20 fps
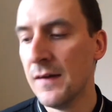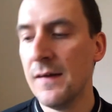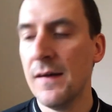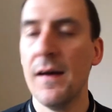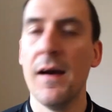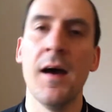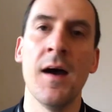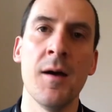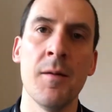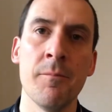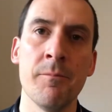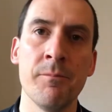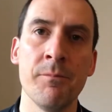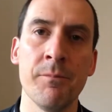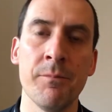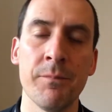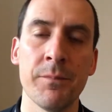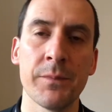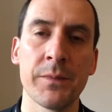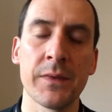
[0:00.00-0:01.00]

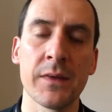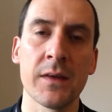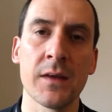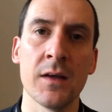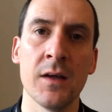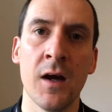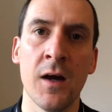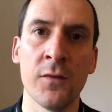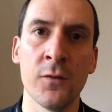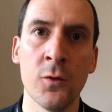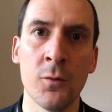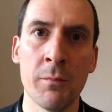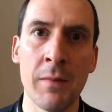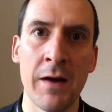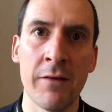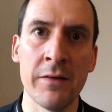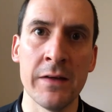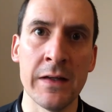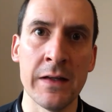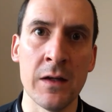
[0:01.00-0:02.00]
I thought
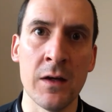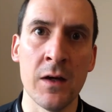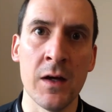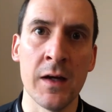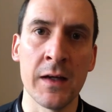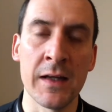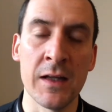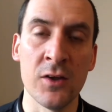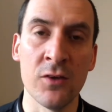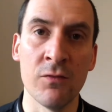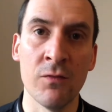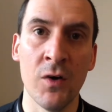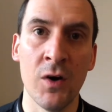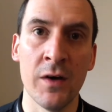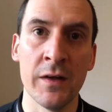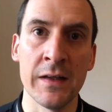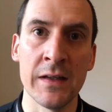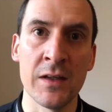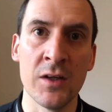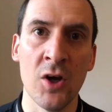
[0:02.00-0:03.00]
Mari against
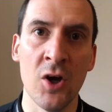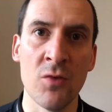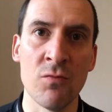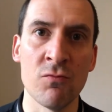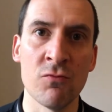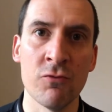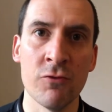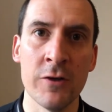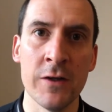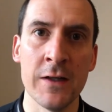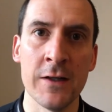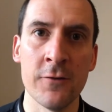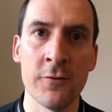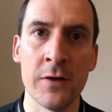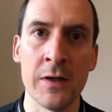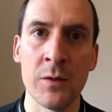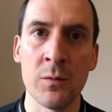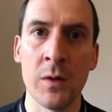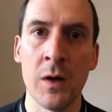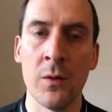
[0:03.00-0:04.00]
Vardy coped really,
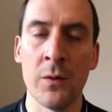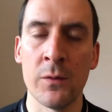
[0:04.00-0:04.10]
really well.